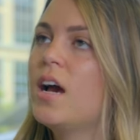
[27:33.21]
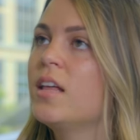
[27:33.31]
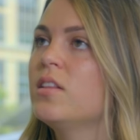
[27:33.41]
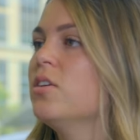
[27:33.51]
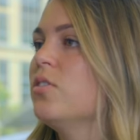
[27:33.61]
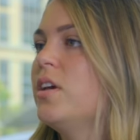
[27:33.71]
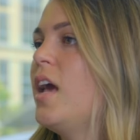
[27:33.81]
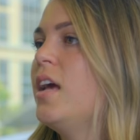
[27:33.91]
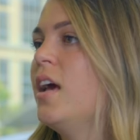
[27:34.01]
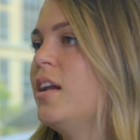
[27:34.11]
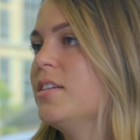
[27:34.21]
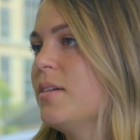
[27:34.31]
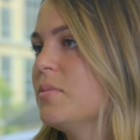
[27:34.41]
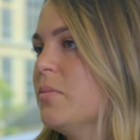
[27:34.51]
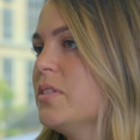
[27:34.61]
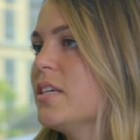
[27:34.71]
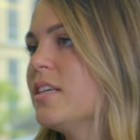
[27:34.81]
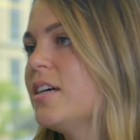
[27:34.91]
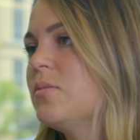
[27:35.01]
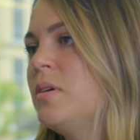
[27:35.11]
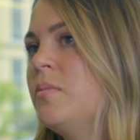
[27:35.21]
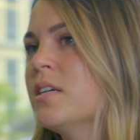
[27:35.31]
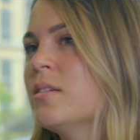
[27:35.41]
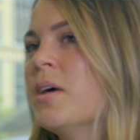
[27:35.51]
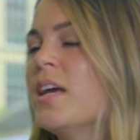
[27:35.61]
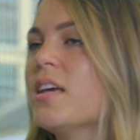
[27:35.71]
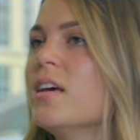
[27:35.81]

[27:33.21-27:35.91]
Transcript: I literally hate anytime someone says that to me because I'm like,